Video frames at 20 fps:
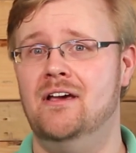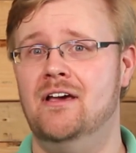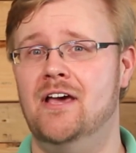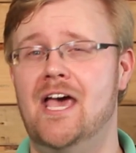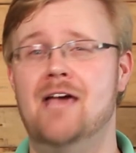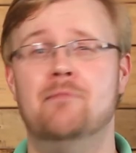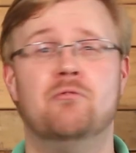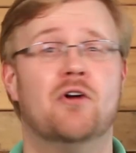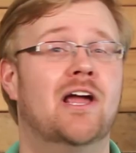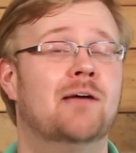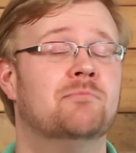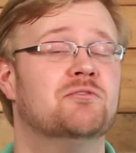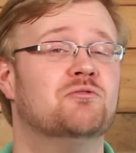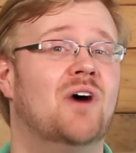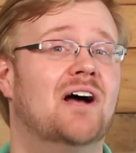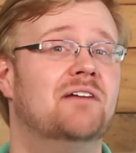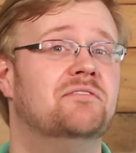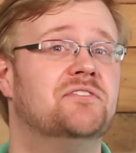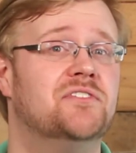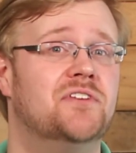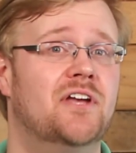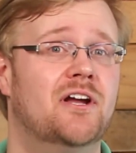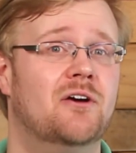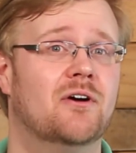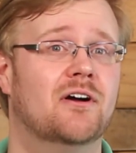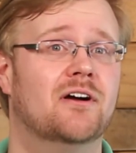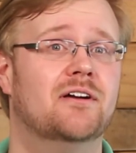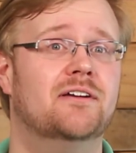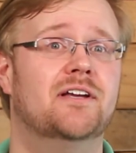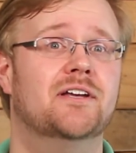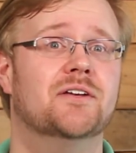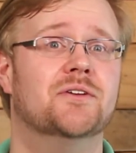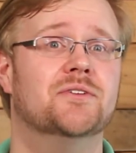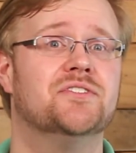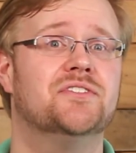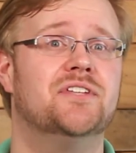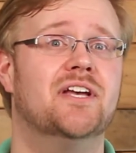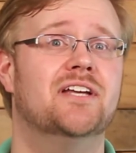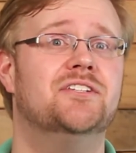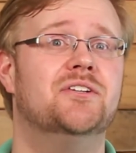Abraham's wife Sarah is
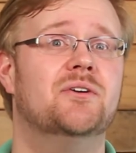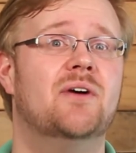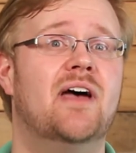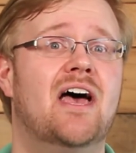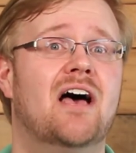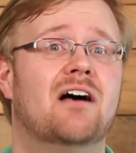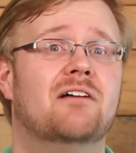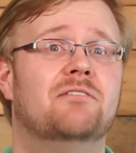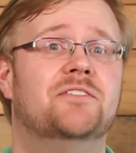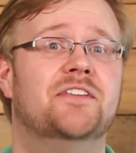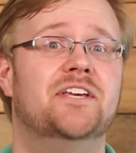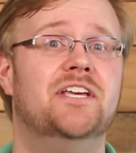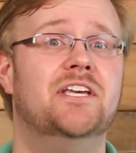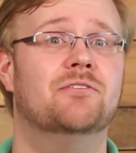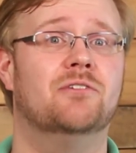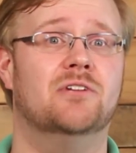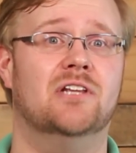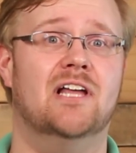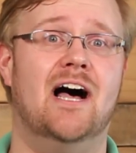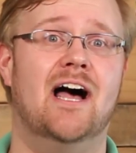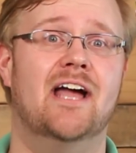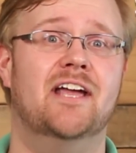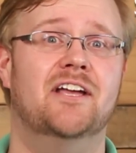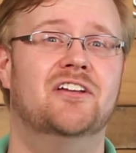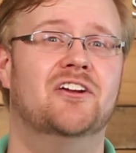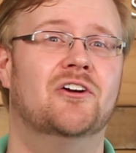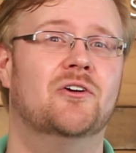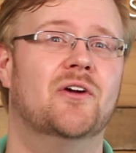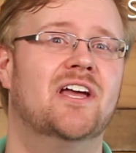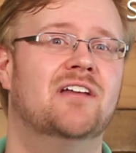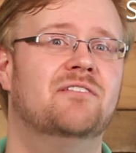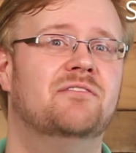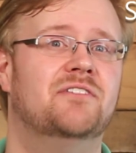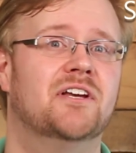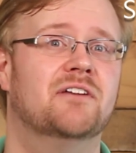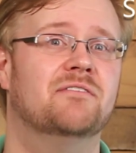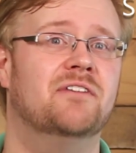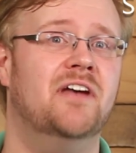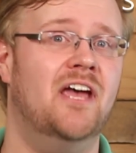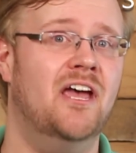said to have the evil eye in her envy
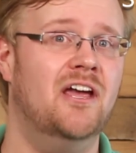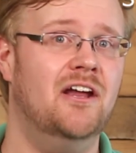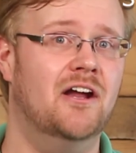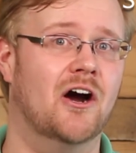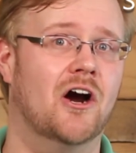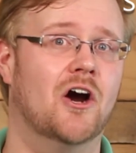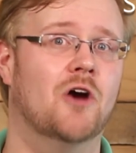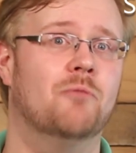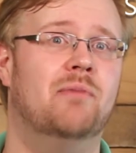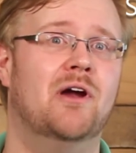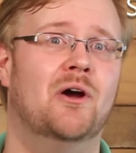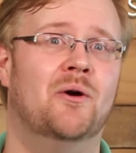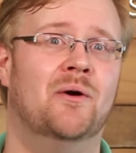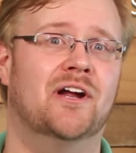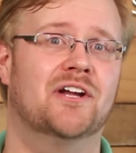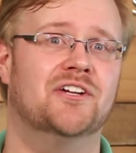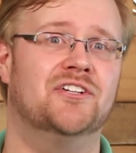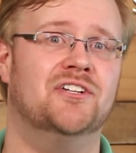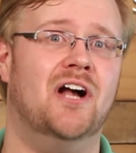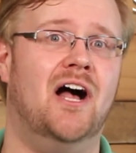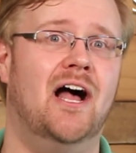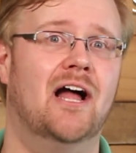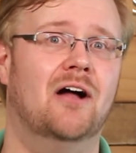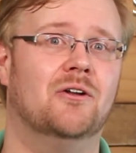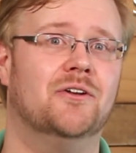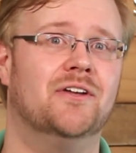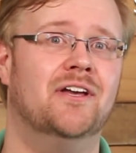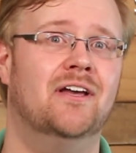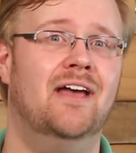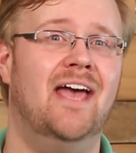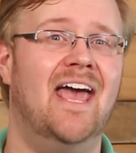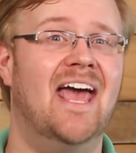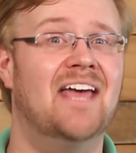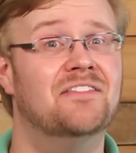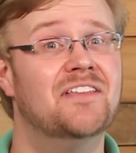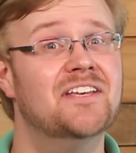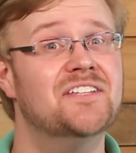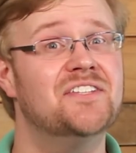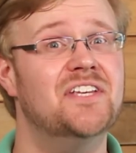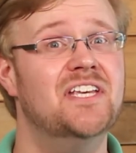of Hagar bearing a child, and
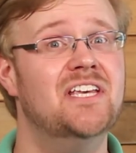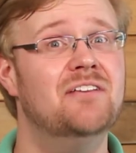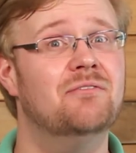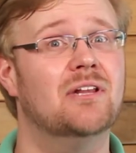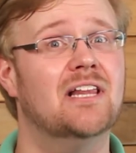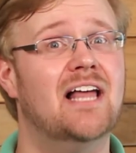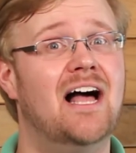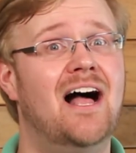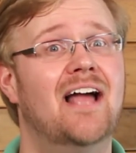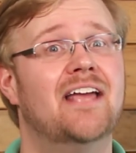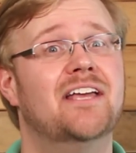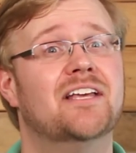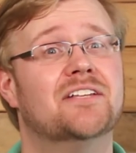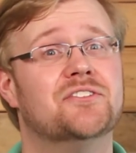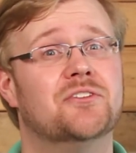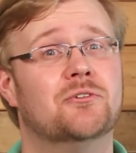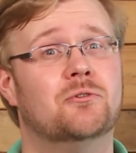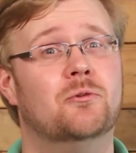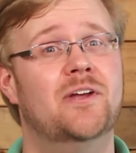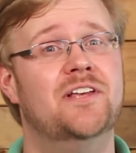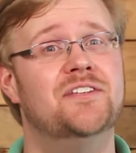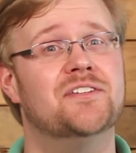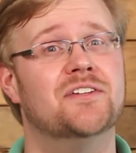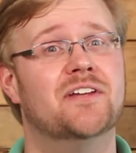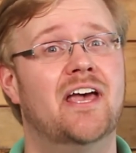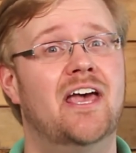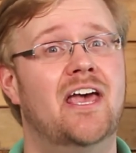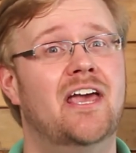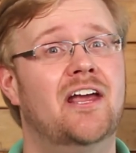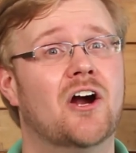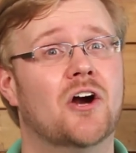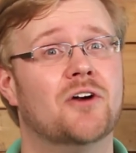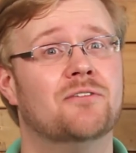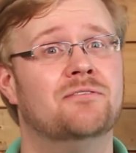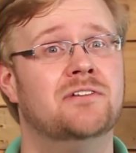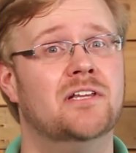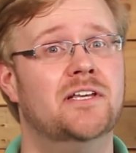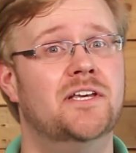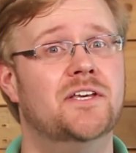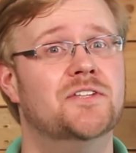this evil eye is the reason Hagar
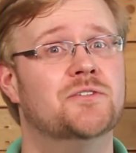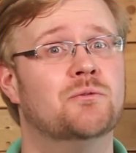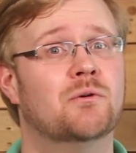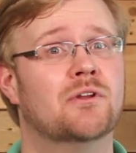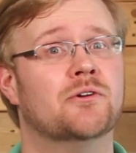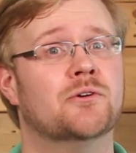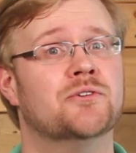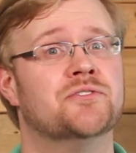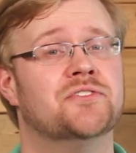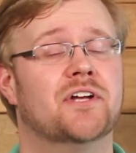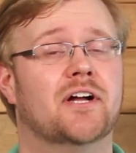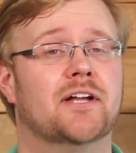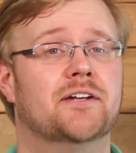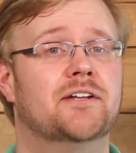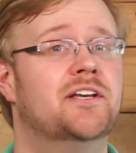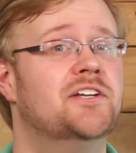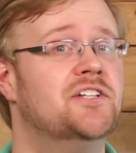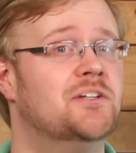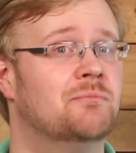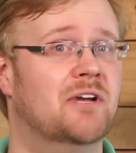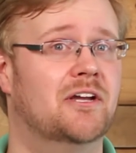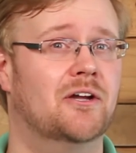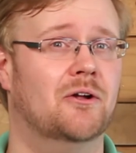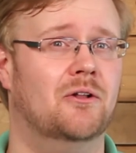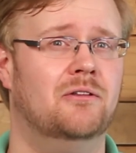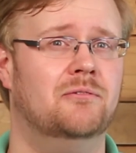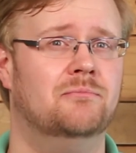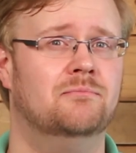flees with her son Ishmael.